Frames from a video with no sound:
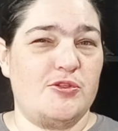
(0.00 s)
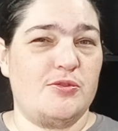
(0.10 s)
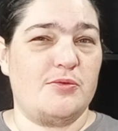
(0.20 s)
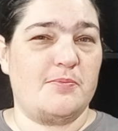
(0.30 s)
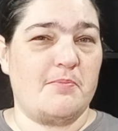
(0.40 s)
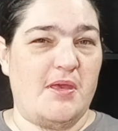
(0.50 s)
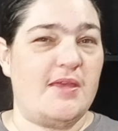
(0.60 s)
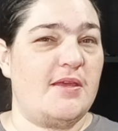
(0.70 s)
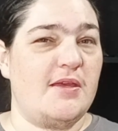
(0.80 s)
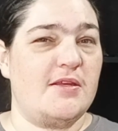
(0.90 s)
to
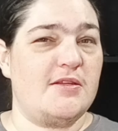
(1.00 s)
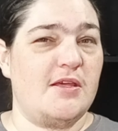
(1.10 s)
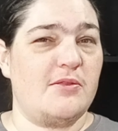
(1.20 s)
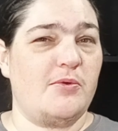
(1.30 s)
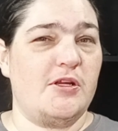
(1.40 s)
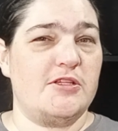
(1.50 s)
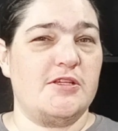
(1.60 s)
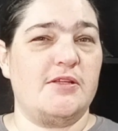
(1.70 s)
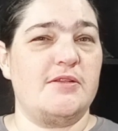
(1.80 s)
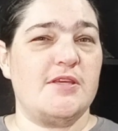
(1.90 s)
make a Deathwatch
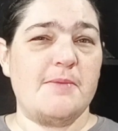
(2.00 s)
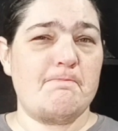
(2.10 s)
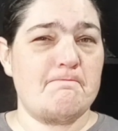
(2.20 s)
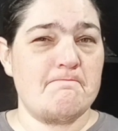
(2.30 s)
kill team.